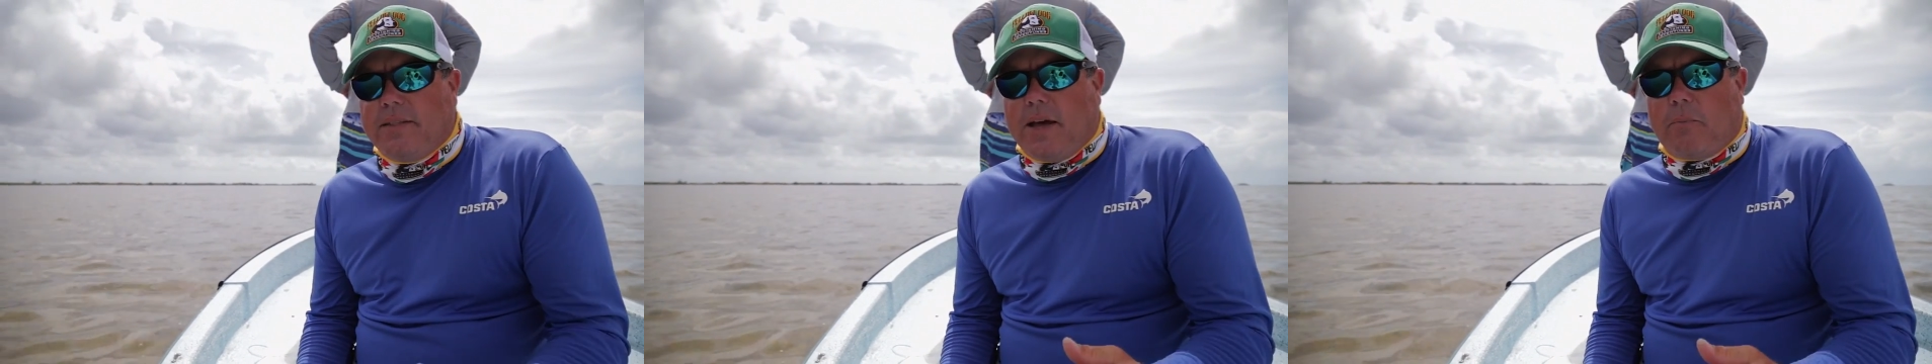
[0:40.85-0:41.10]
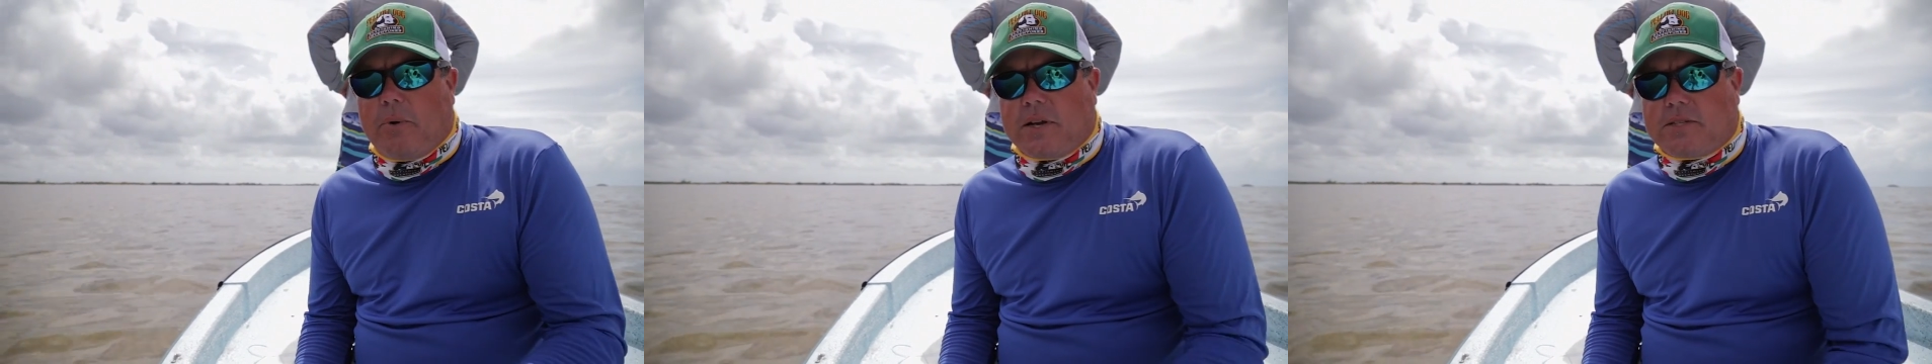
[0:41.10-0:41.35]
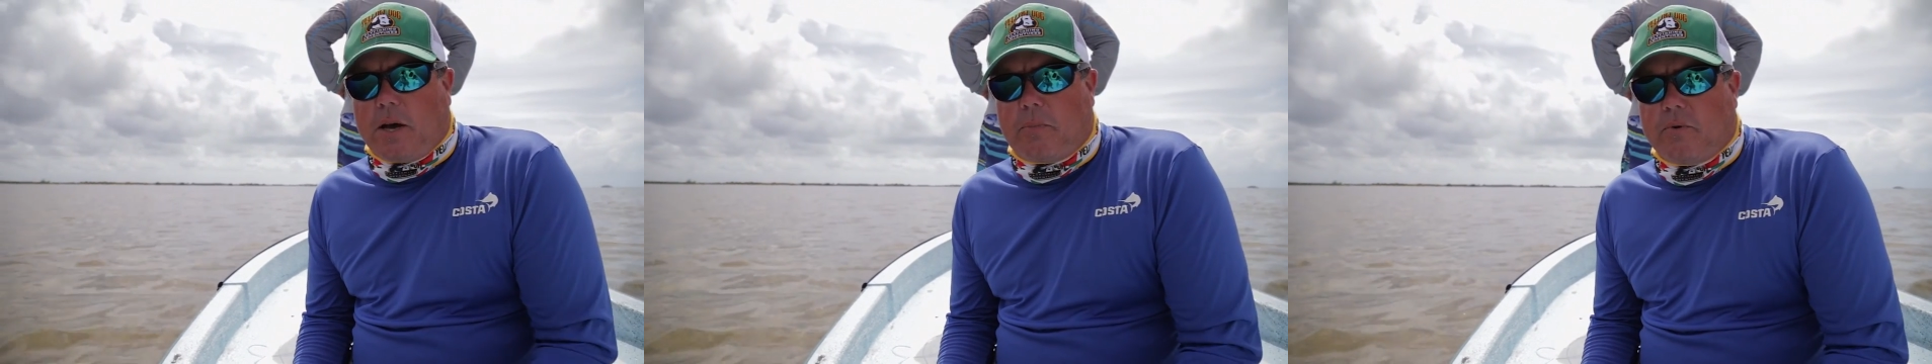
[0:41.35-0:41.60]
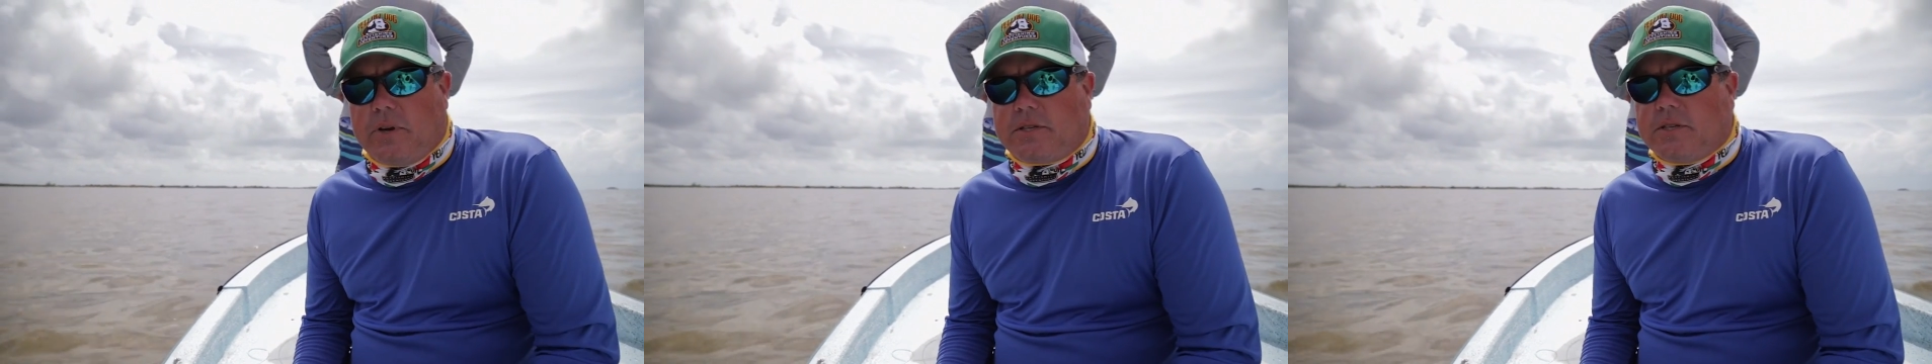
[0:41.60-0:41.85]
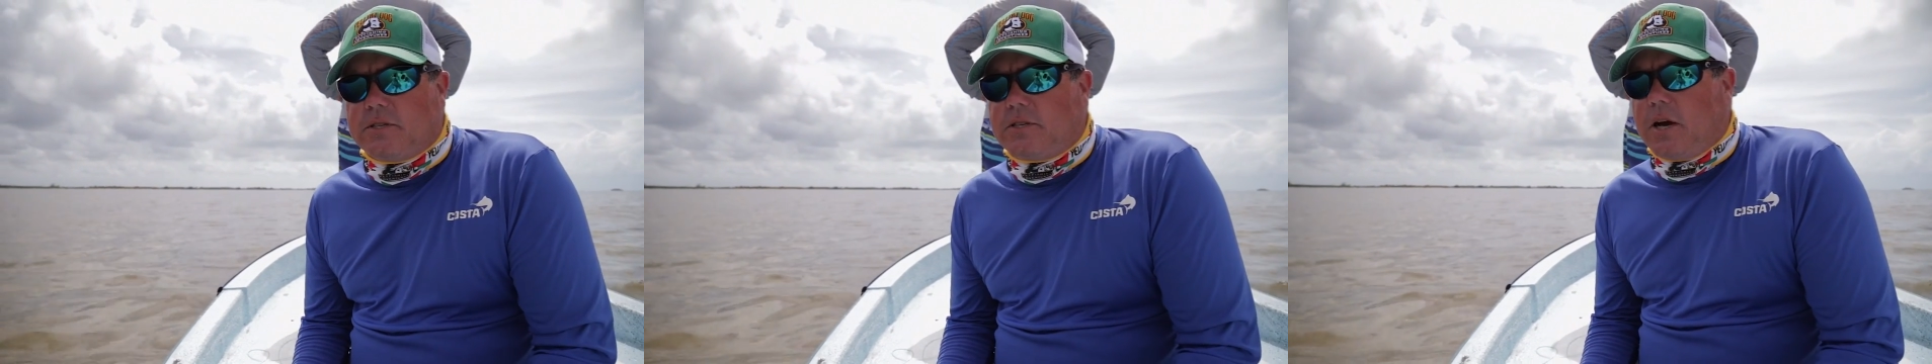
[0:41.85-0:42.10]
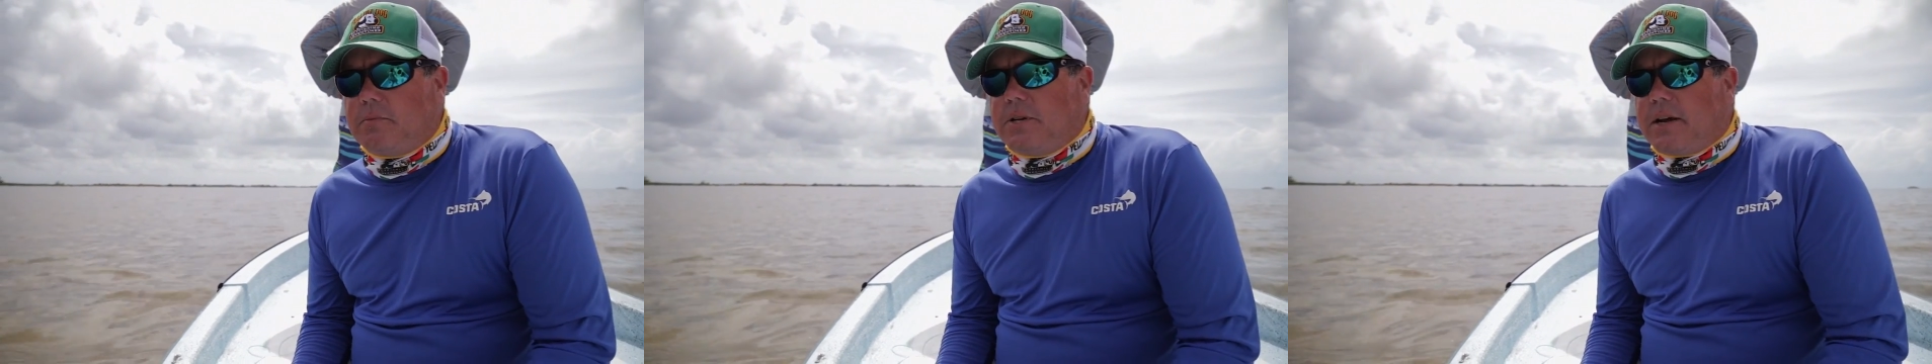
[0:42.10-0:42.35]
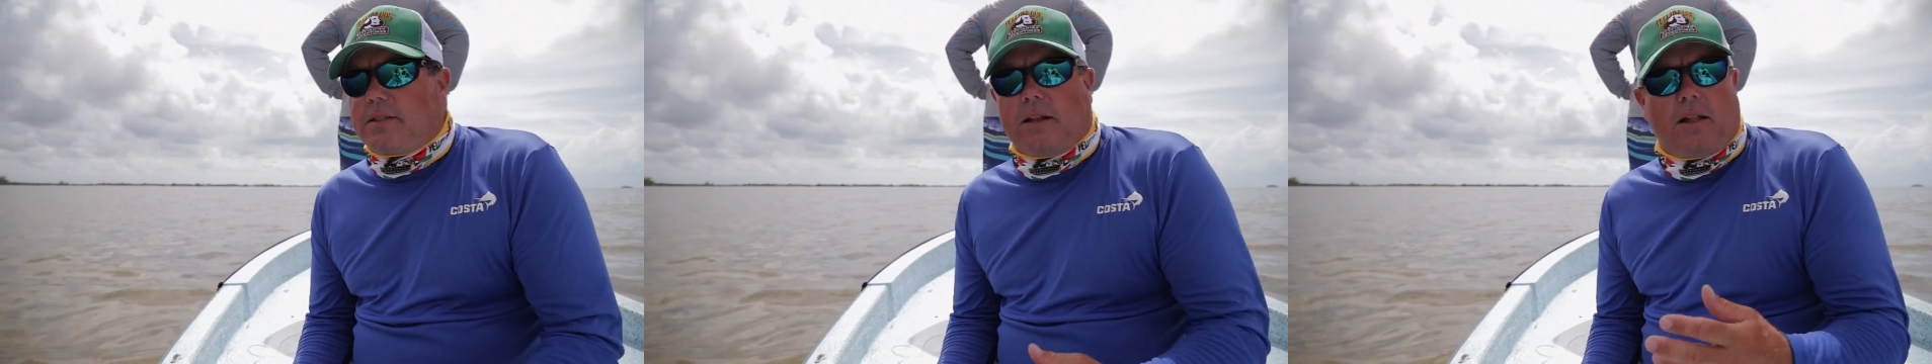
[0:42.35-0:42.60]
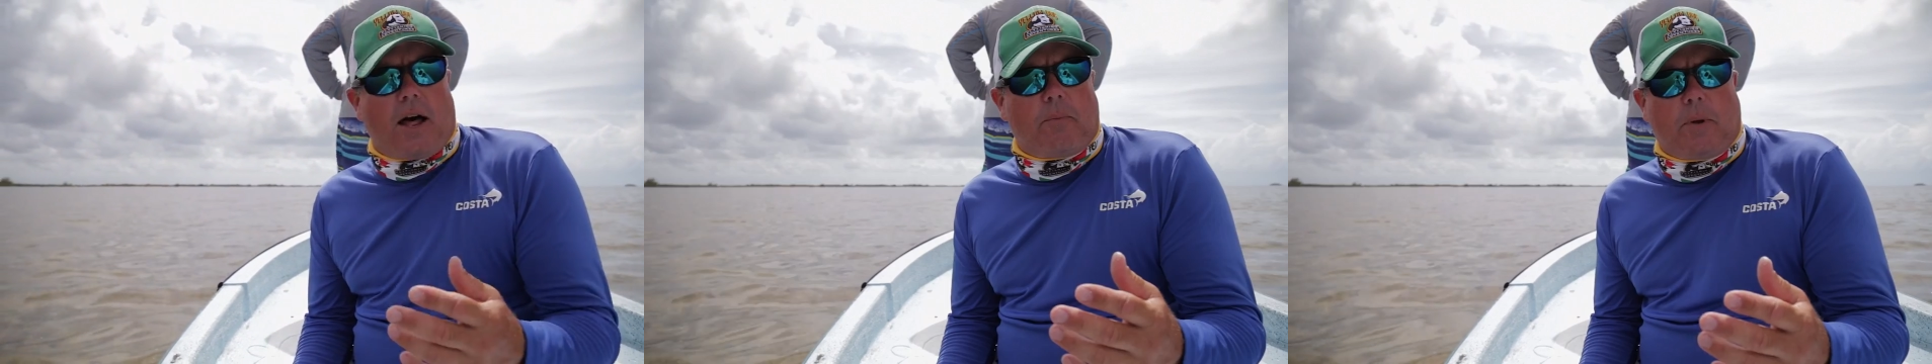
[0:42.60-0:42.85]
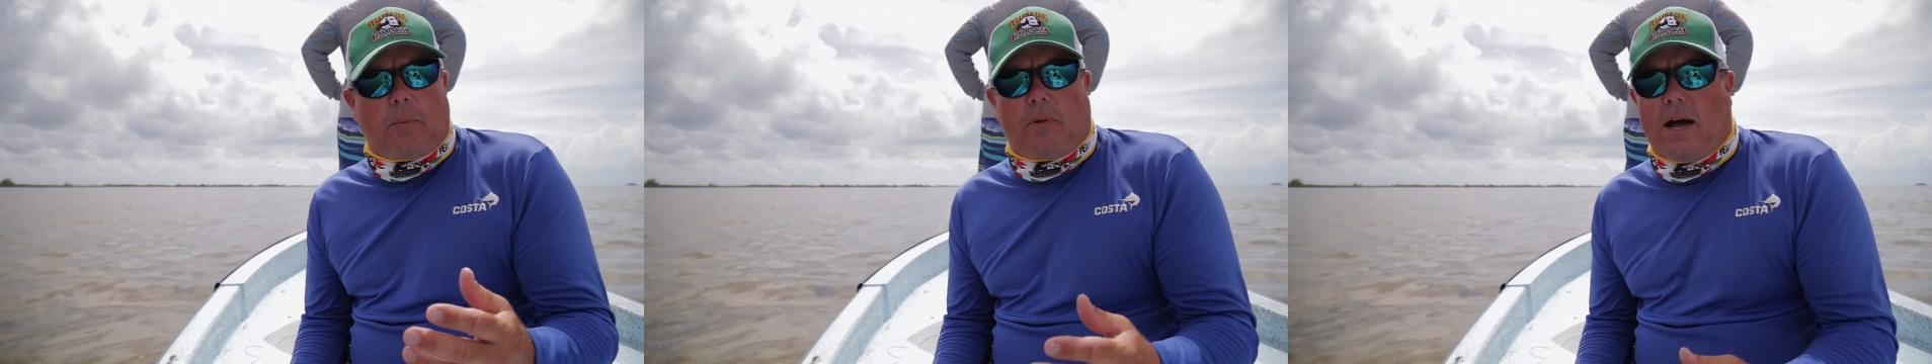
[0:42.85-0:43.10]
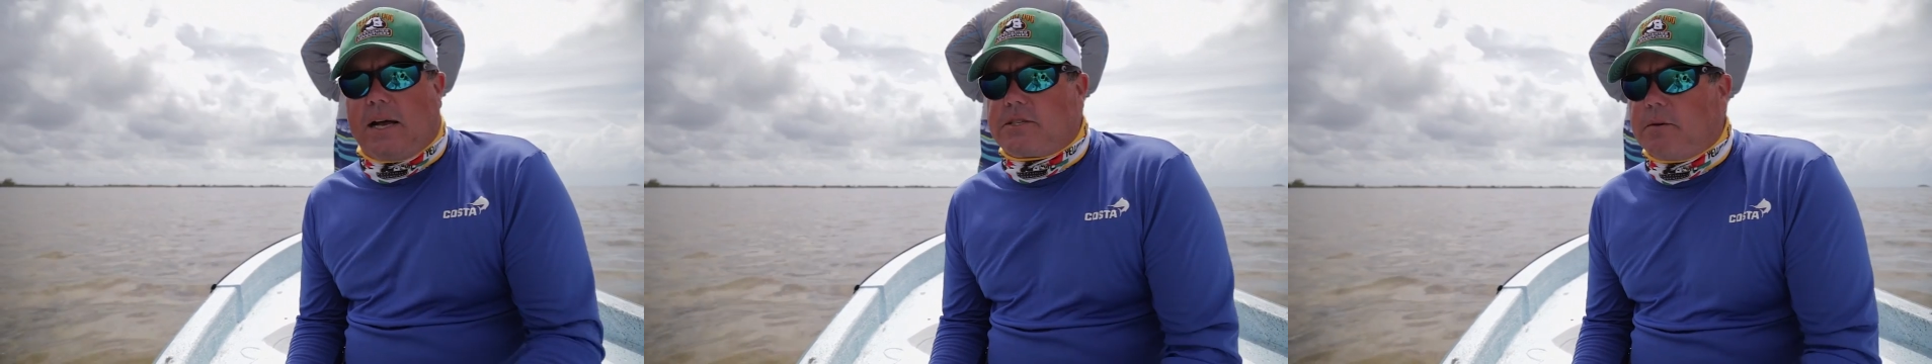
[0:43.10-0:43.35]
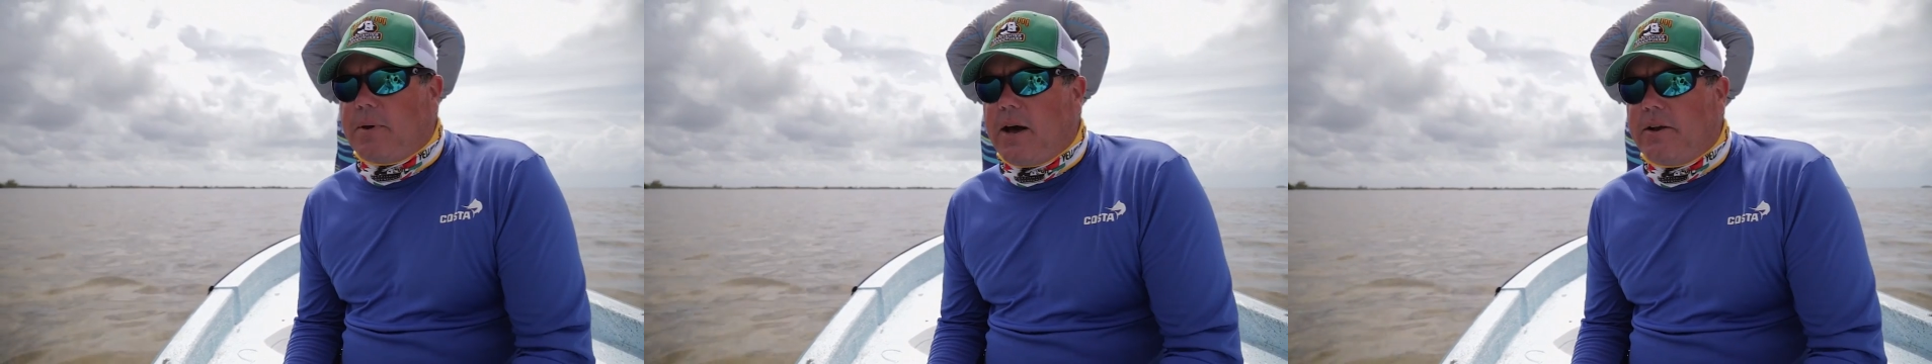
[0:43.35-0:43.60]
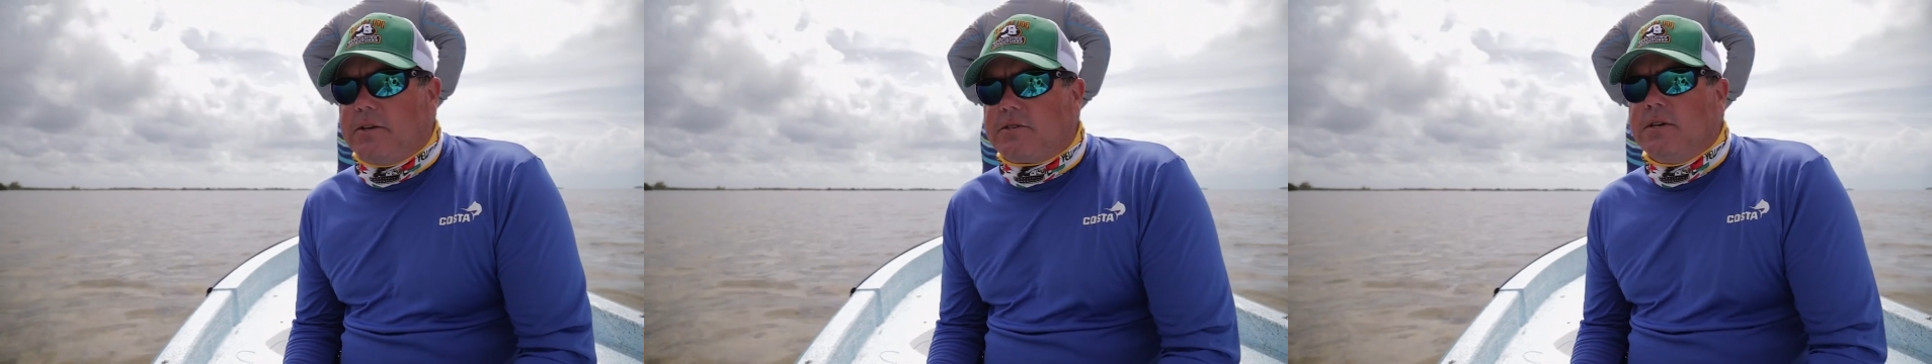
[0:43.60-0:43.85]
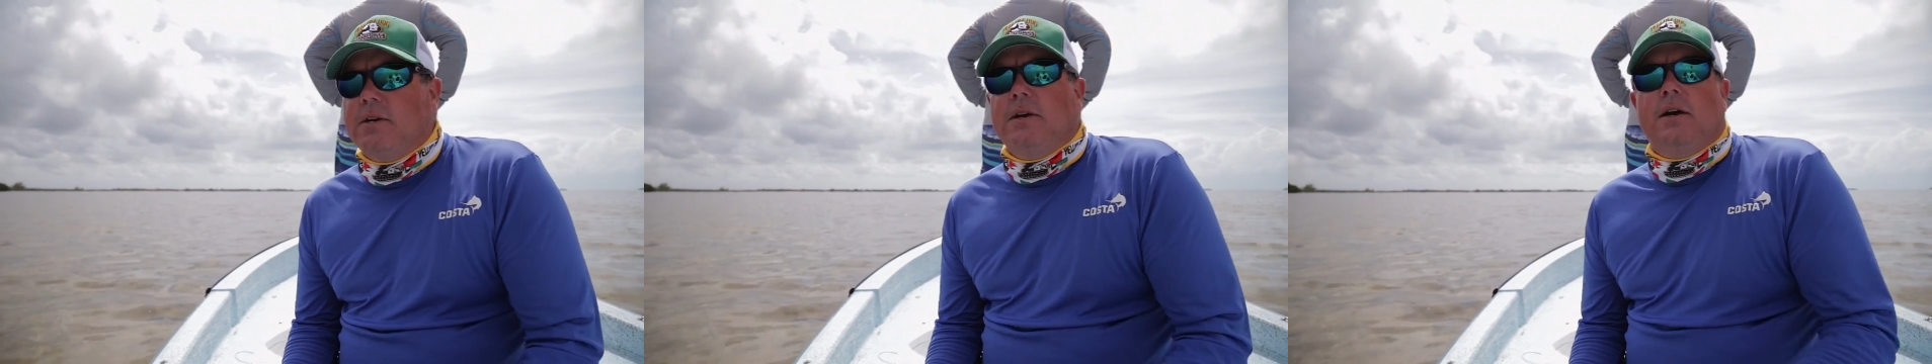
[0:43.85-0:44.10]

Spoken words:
That brings up a recent subject that a lot of people ask about, is